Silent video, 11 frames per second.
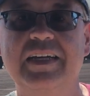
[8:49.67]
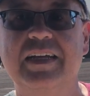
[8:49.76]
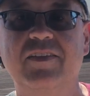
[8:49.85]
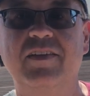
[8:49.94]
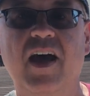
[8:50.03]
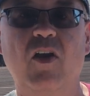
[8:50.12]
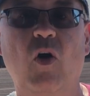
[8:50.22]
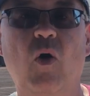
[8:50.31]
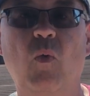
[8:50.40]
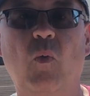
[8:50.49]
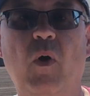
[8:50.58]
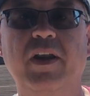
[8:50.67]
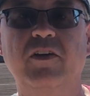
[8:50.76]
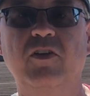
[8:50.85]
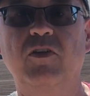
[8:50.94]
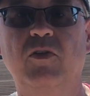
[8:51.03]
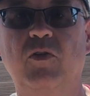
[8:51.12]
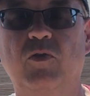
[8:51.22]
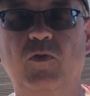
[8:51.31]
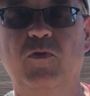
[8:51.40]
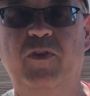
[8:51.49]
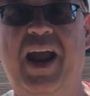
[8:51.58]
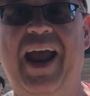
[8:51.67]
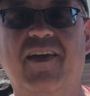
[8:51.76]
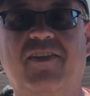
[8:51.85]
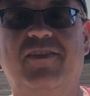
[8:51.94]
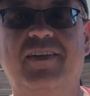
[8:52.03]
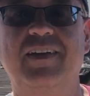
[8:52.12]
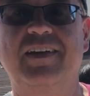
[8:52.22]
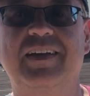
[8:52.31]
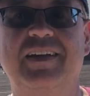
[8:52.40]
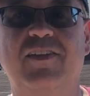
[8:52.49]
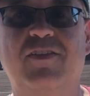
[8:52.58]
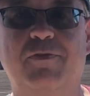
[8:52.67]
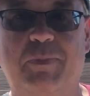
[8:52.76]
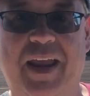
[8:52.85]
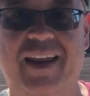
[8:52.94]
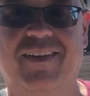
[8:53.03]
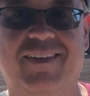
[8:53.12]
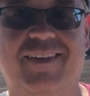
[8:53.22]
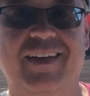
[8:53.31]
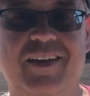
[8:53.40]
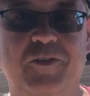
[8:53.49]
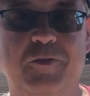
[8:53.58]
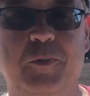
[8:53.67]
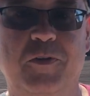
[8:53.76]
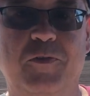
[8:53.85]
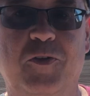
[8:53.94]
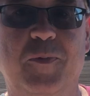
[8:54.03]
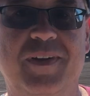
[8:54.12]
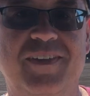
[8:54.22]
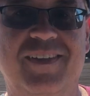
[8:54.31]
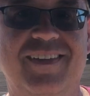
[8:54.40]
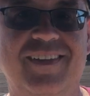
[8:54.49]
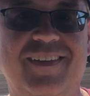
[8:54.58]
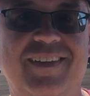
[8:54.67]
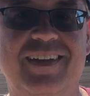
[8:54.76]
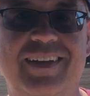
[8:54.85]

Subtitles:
It's not all one vast space for performances,